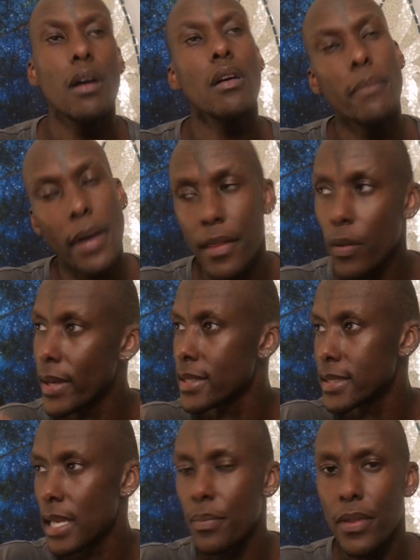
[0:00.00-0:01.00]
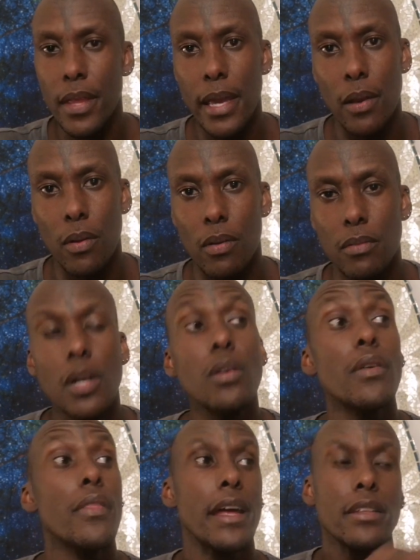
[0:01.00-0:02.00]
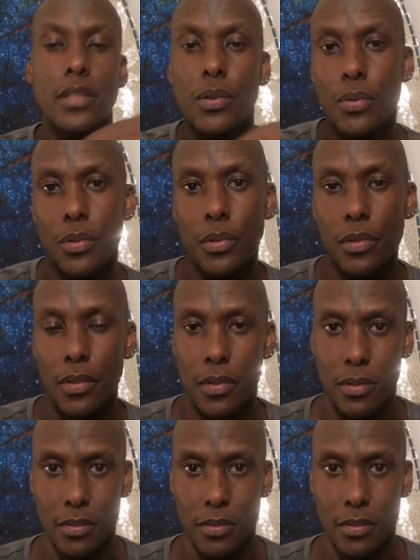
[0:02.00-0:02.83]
oh, by the way, step there, or oh, that's cool.